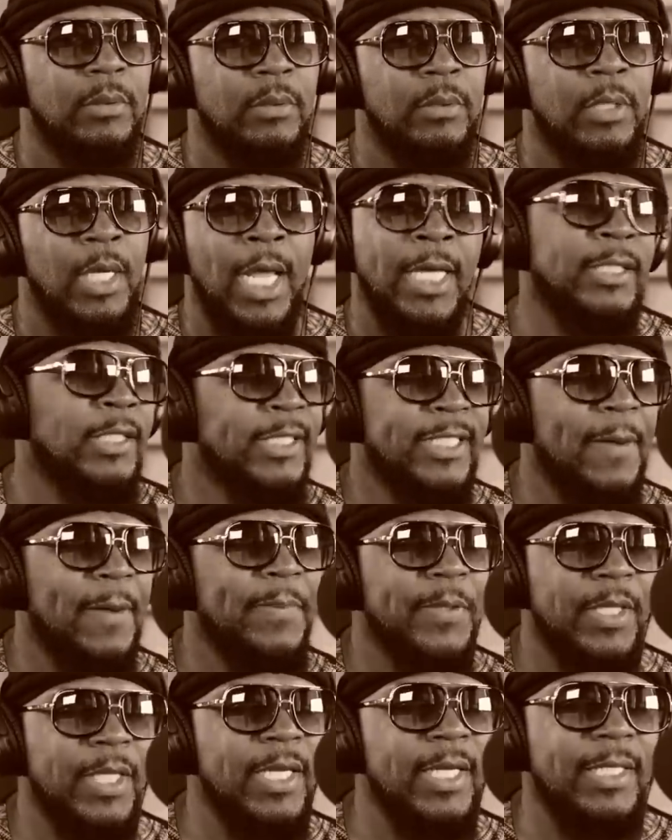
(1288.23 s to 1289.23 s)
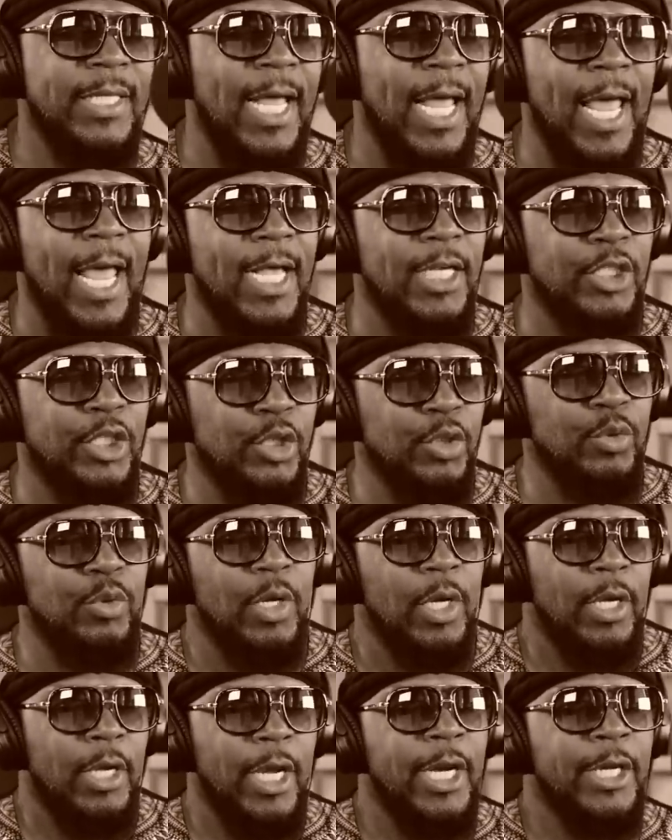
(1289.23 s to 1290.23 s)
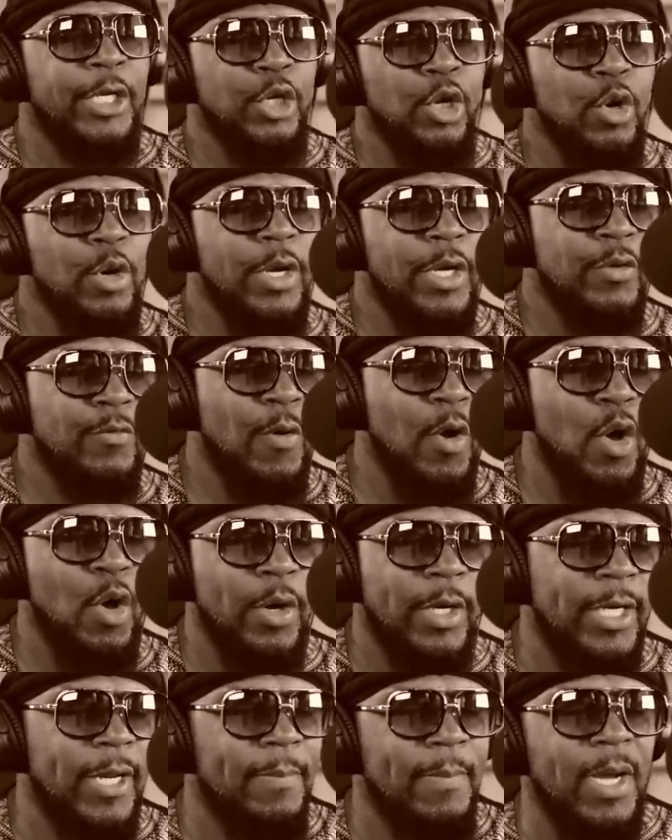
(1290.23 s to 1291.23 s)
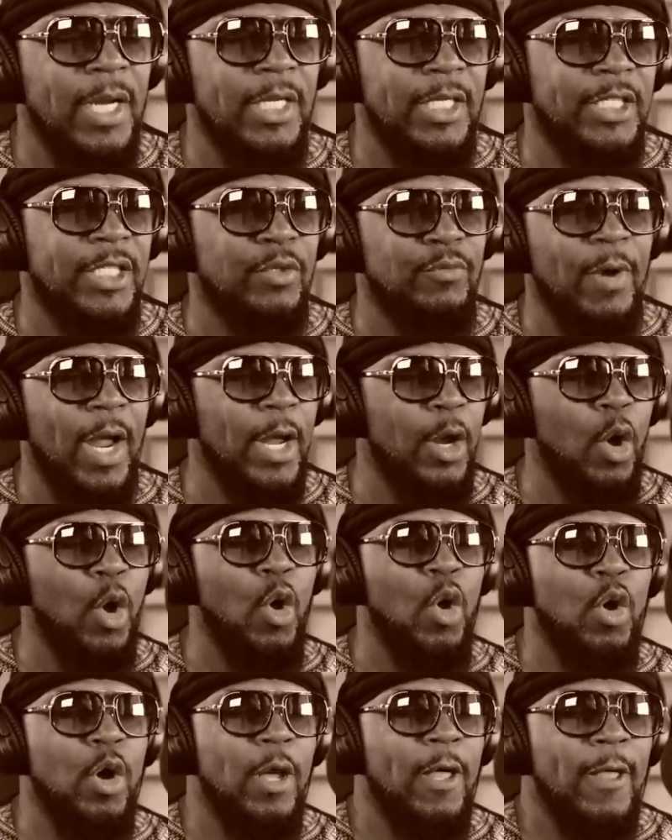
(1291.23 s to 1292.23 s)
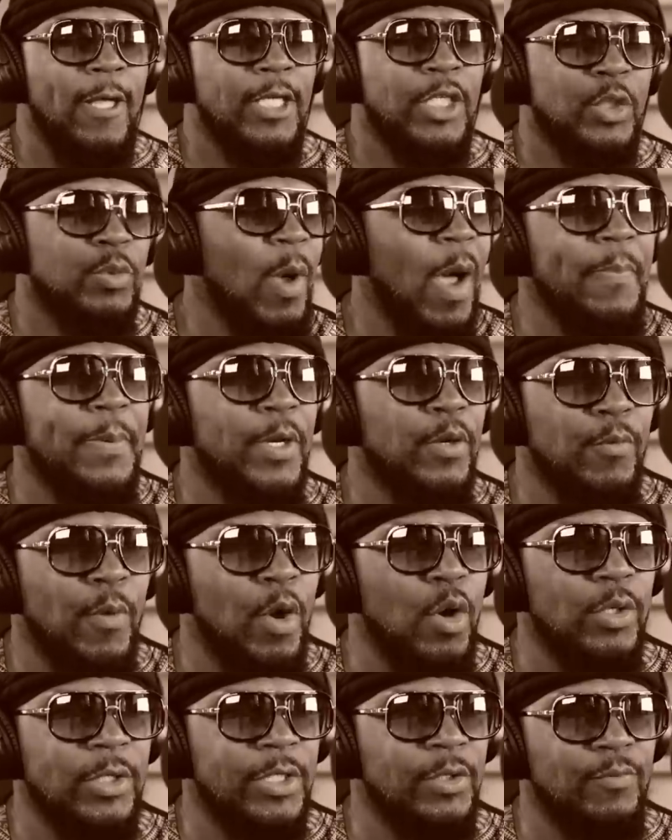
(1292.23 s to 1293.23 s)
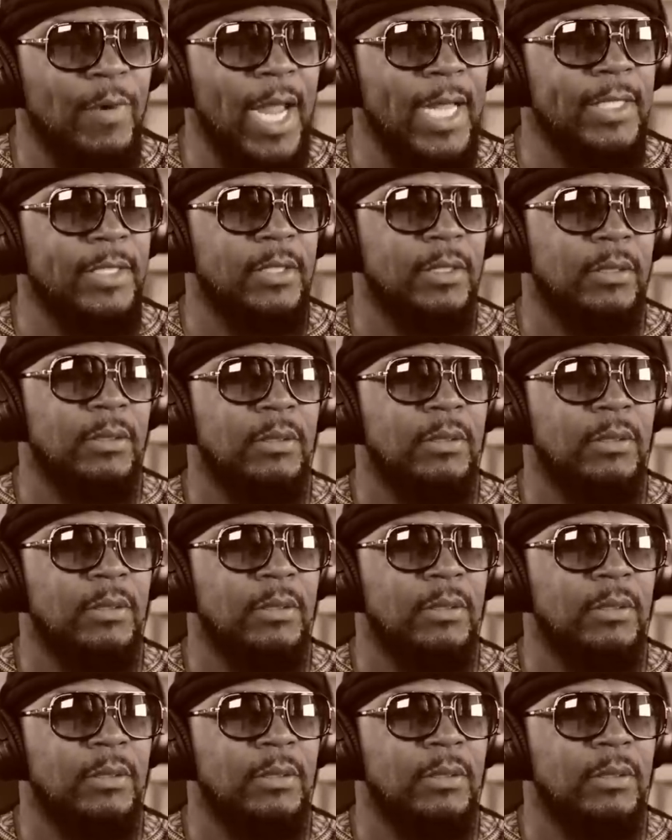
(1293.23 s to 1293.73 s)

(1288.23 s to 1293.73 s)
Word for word: It's the type of thing that has you ignoring wrong and admonishing right or swapping wrongs and rights.